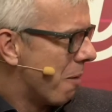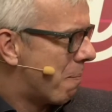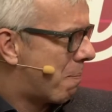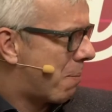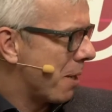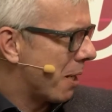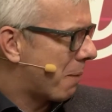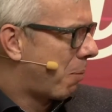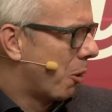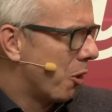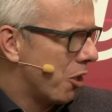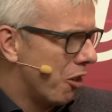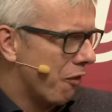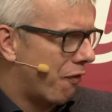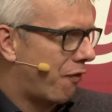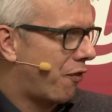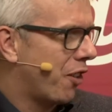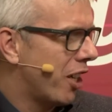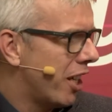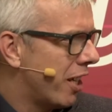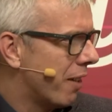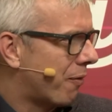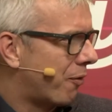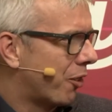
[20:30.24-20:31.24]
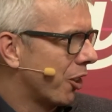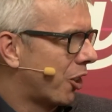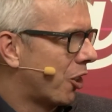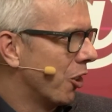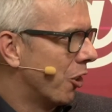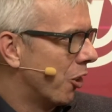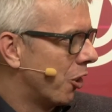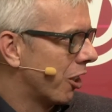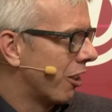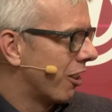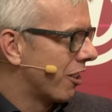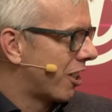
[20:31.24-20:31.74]
big point of fear for
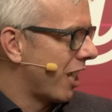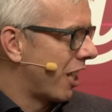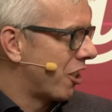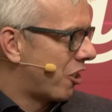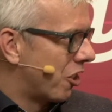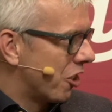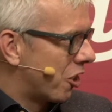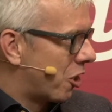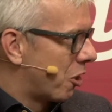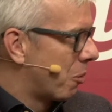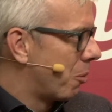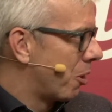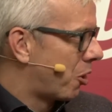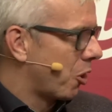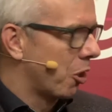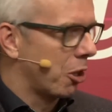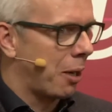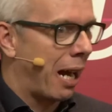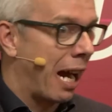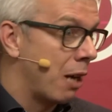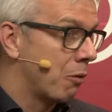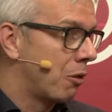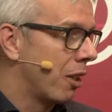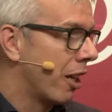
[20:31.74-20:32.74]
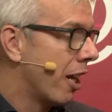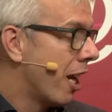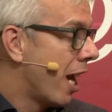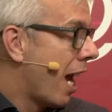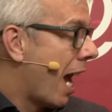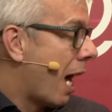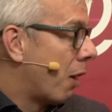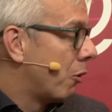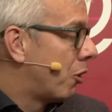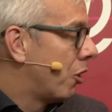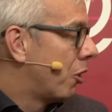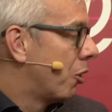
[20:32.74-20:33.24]
organisations as we talk. How do
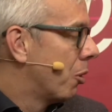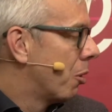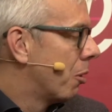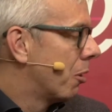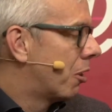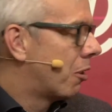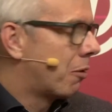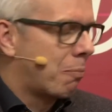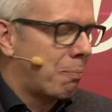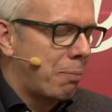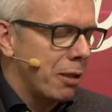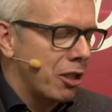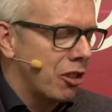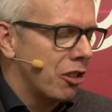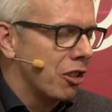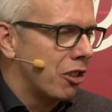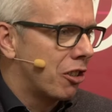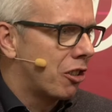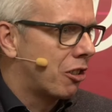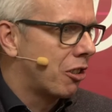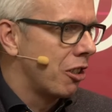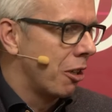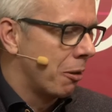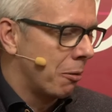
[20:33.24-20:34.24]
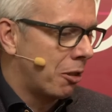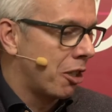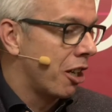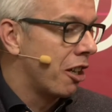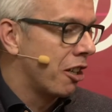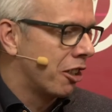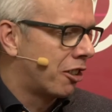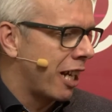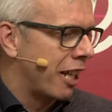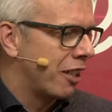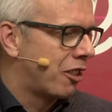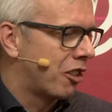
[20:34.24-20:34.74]
you do a business
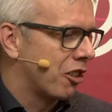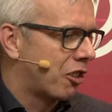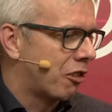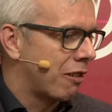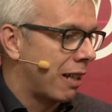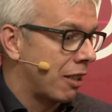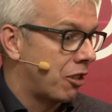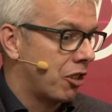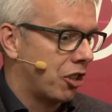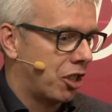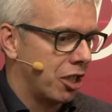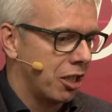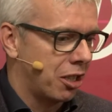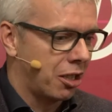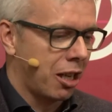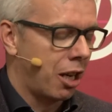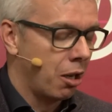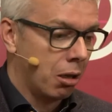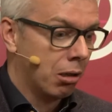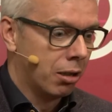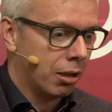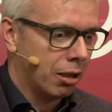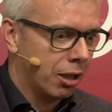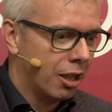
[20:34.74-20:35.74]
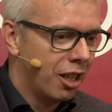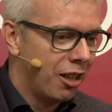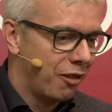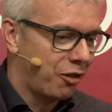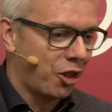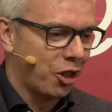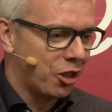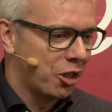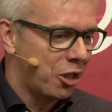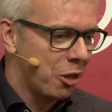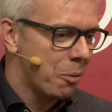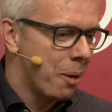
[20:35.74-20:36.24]
data strategy? It's like, oh, you've
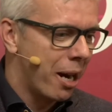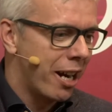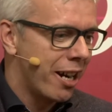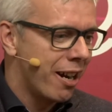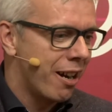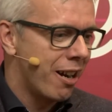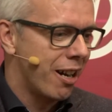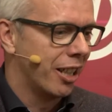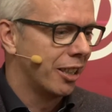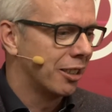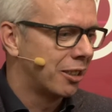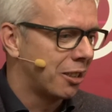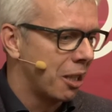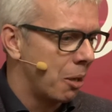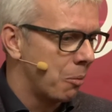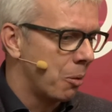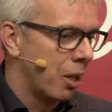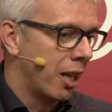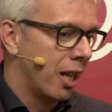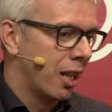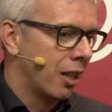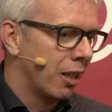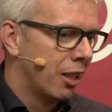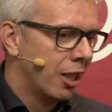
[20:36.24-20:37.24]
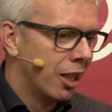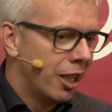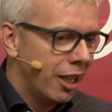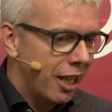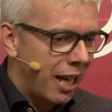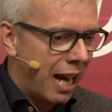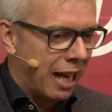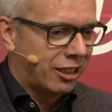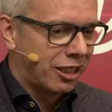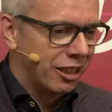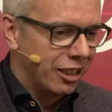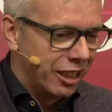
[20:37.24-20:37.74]
got to do AI. It's like, well,
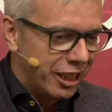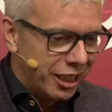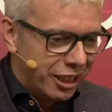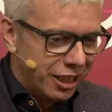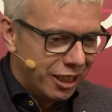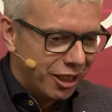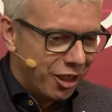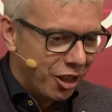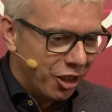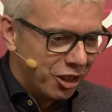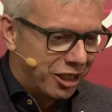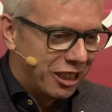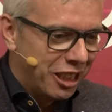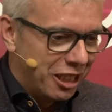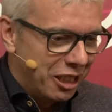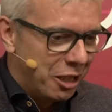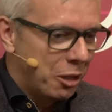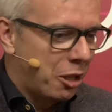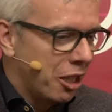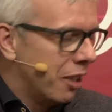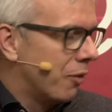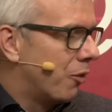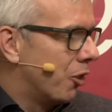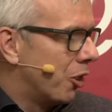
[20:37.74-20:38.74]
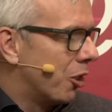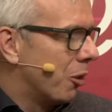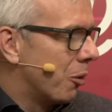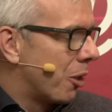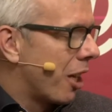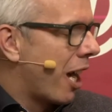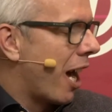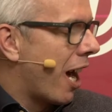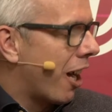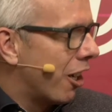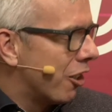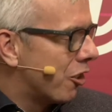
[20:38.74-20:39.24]
actually, until you can even do
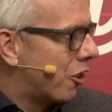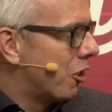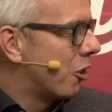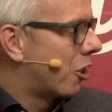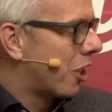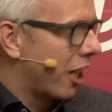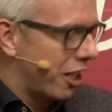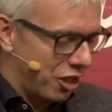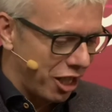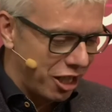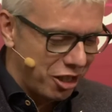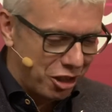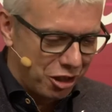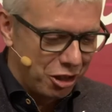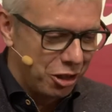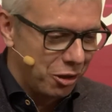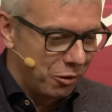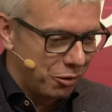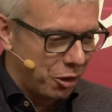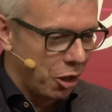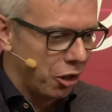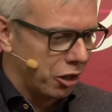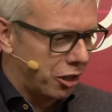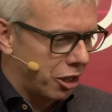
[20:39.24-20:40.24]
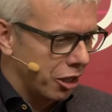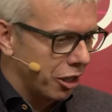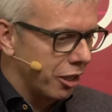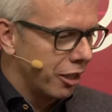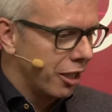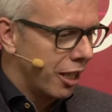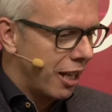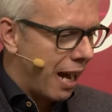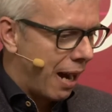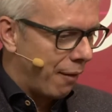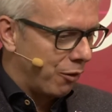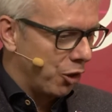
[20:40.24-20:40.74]
that, as you say, Jason, you've got to
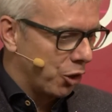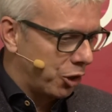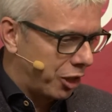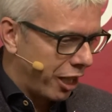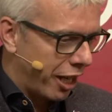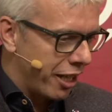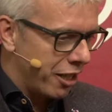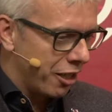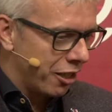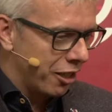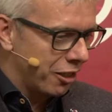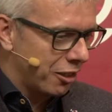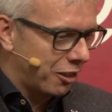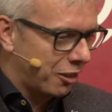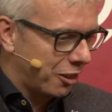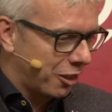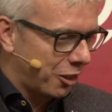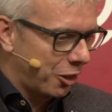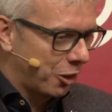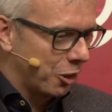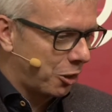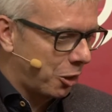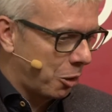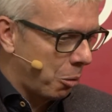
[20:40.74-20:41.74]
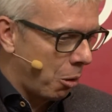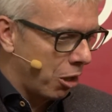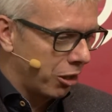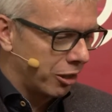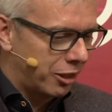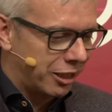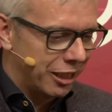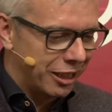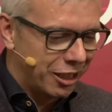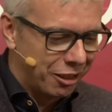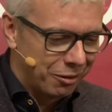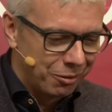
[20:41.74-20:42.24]
have your data good
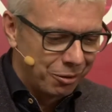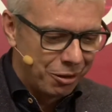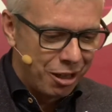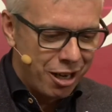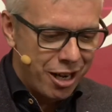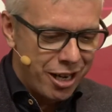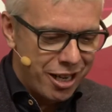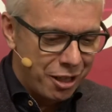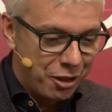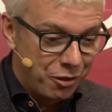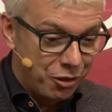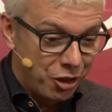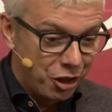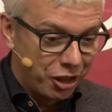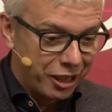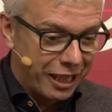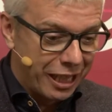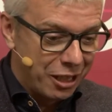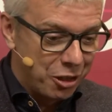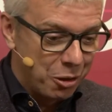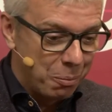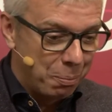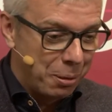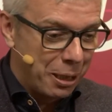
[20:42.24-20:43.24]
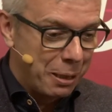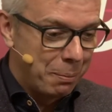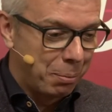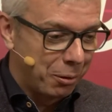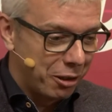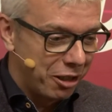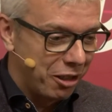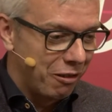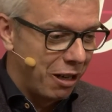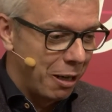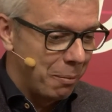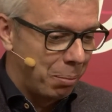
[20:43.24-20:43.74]
quality right, and you've got to get your people
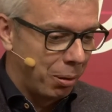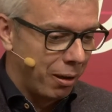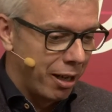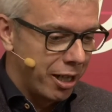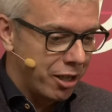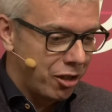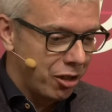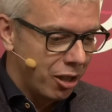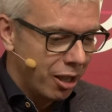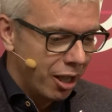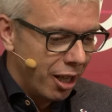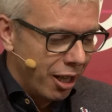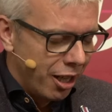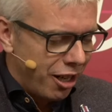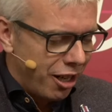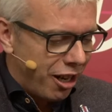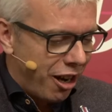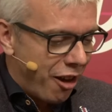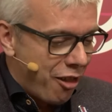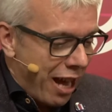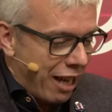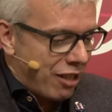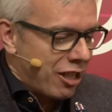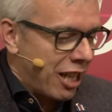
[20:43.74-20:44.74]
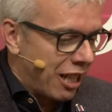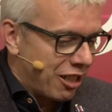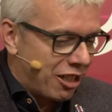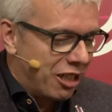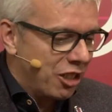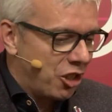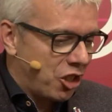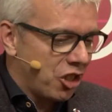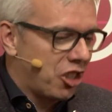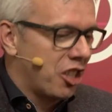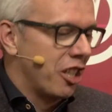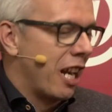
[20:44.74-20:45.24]
in the right place. And that's
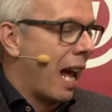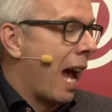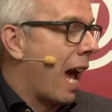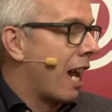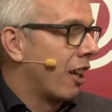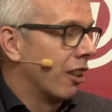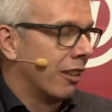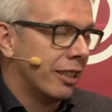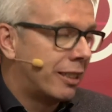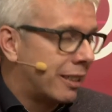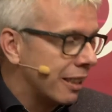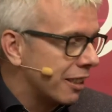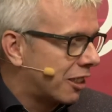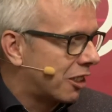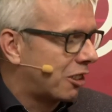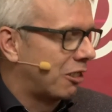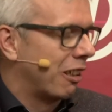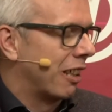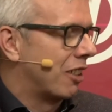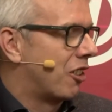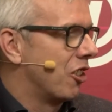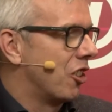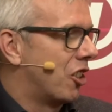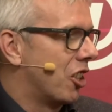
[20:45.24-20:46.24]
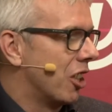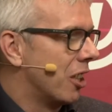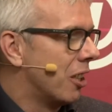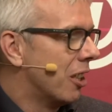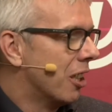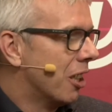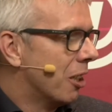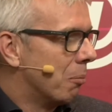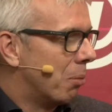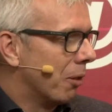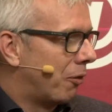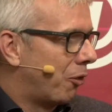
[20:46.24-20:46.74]
actually just an analytics strategy
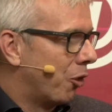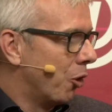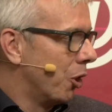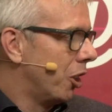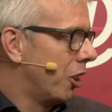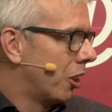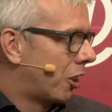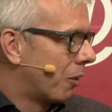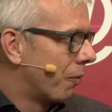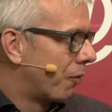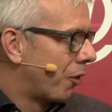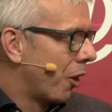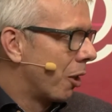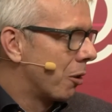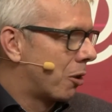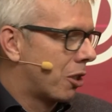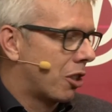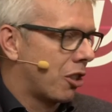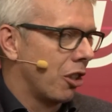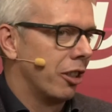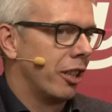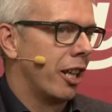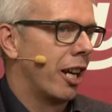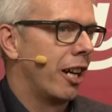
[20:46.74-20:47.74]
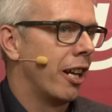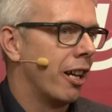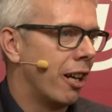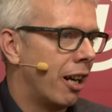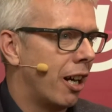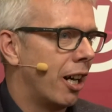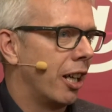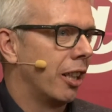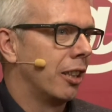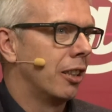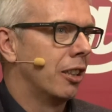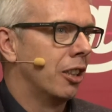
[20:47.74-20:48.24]
before you can focus on the
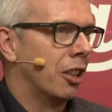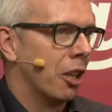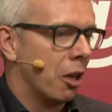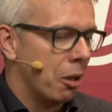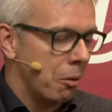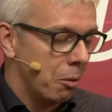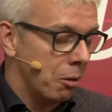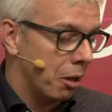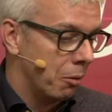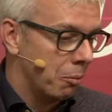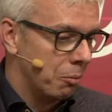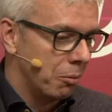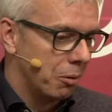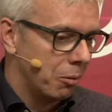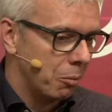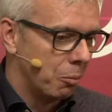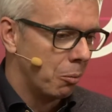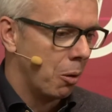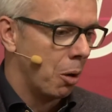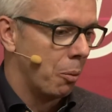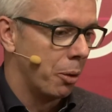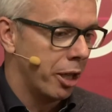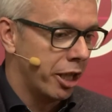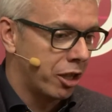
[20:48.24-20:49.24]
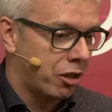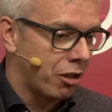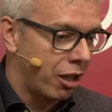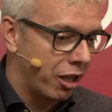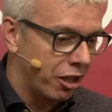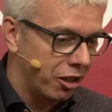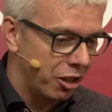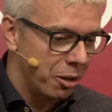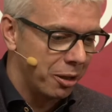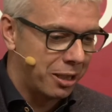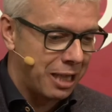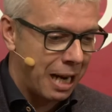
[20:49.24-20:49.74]
AI. And what we're trying
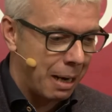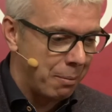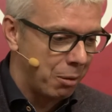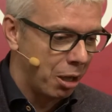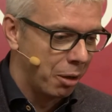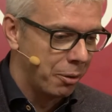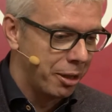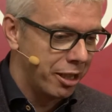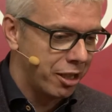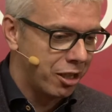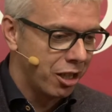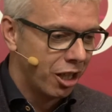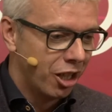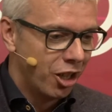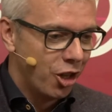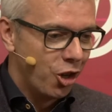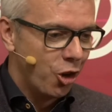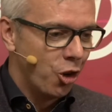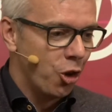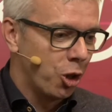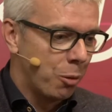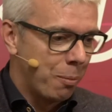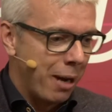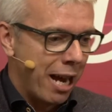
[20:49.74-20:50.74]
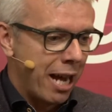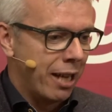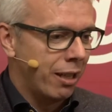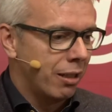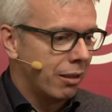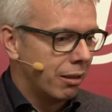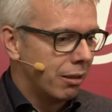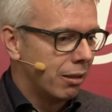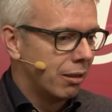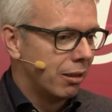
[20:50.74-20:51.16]
to do at Tableau is augment